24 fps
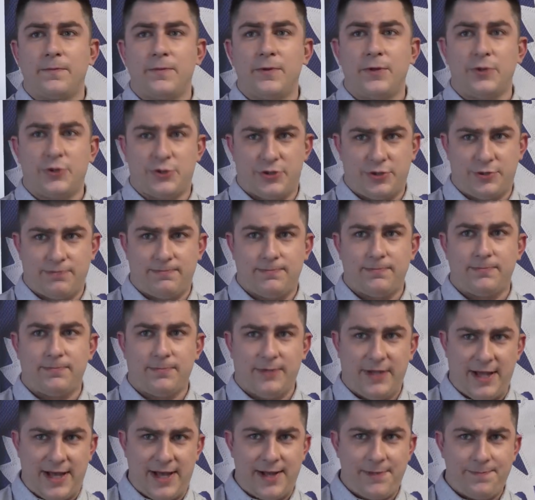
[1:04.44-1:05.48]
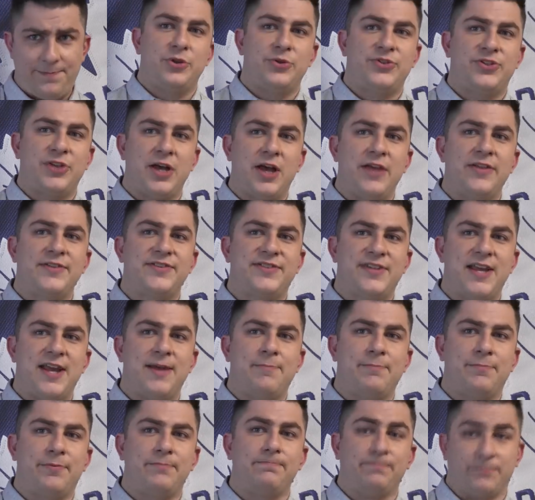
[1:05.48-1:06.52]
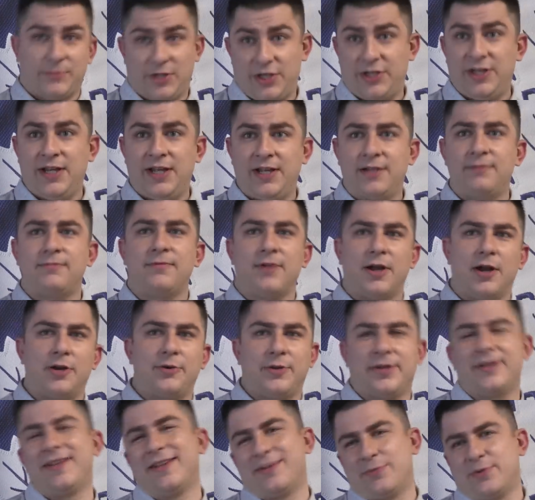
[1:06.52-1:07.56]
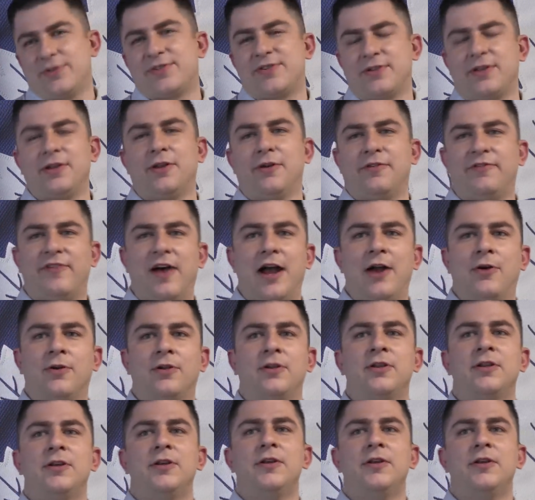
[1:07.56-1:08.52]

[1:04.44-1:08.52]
You sh yeah? You saw the Zamb... You did? Or it was a little viral.